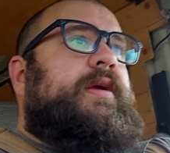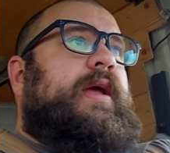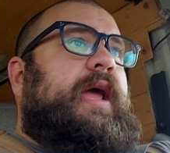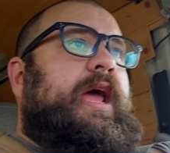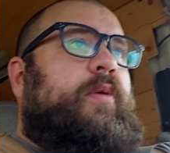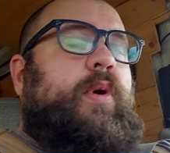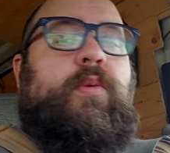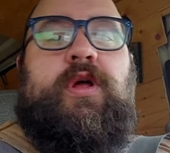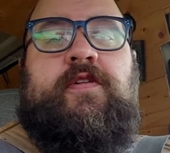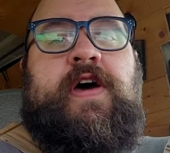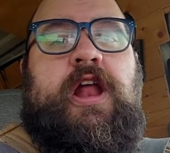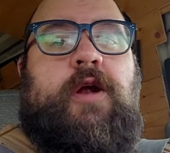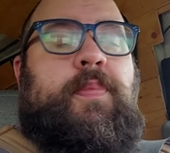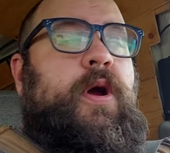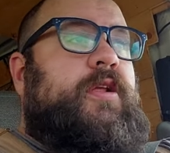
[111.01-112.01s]
and we would have
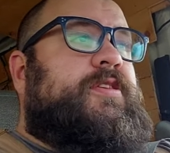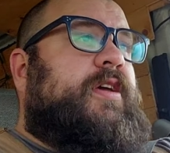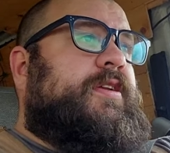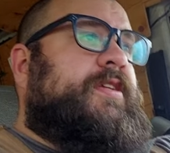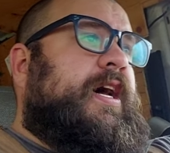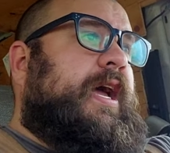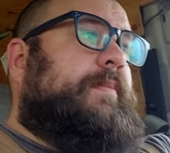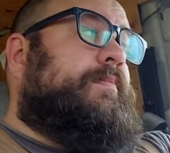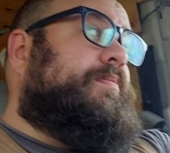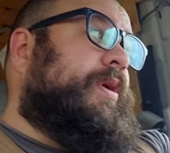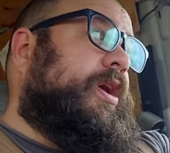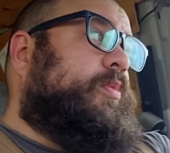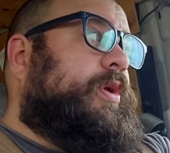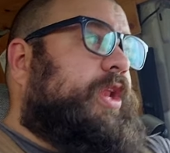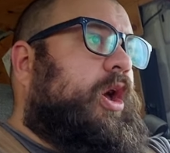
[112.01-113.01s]
had our parts on time,
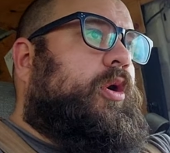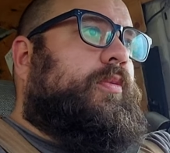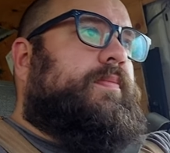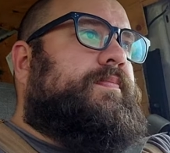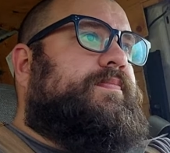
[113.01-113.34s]
but we don't.